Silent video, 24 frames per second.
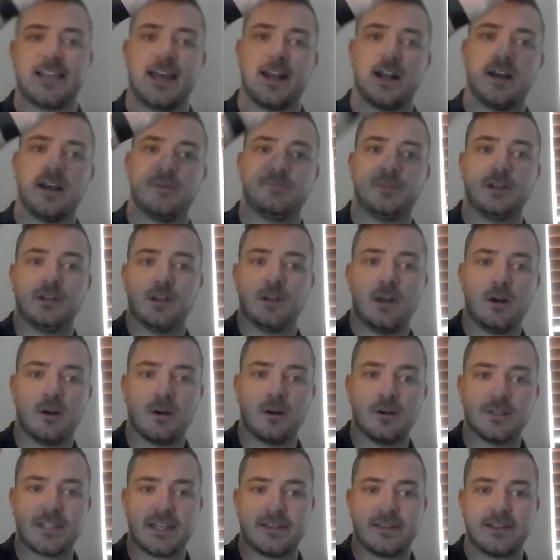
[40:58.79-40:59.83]
setup, the
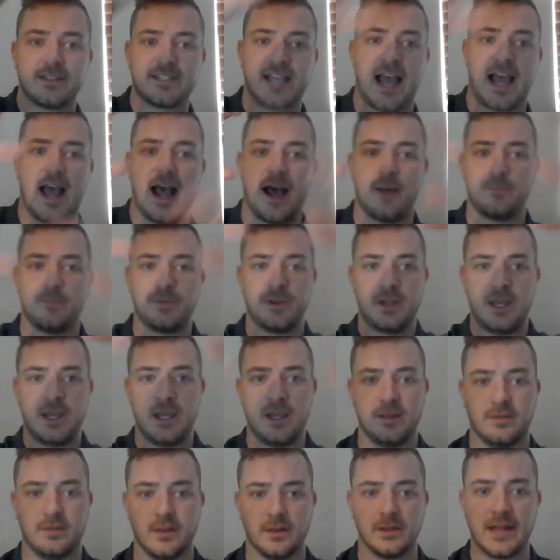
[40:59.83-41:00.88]
logo's at the top,
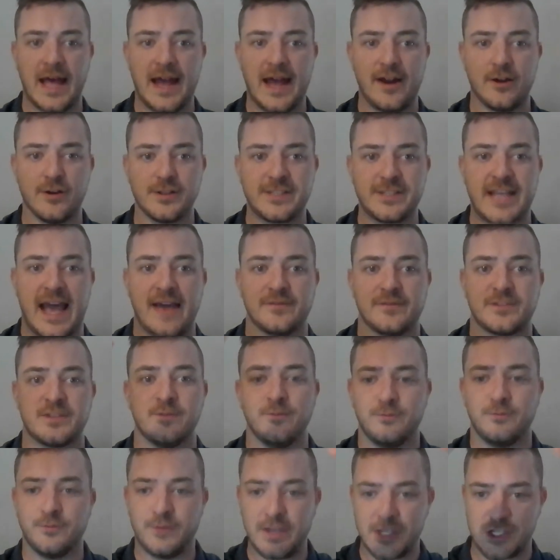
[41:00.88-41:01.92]
the letters have
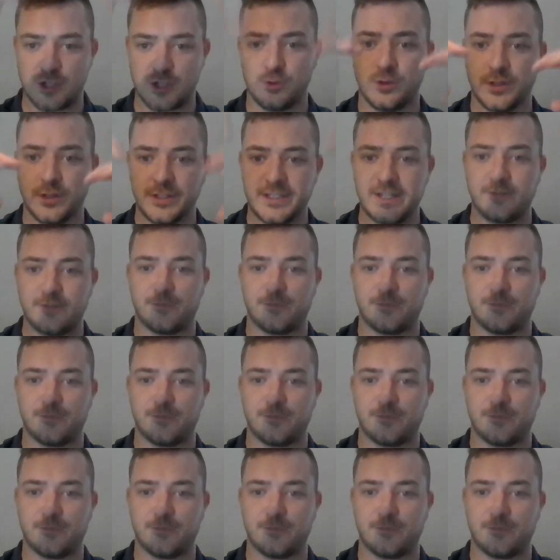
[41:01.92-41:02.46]
some visual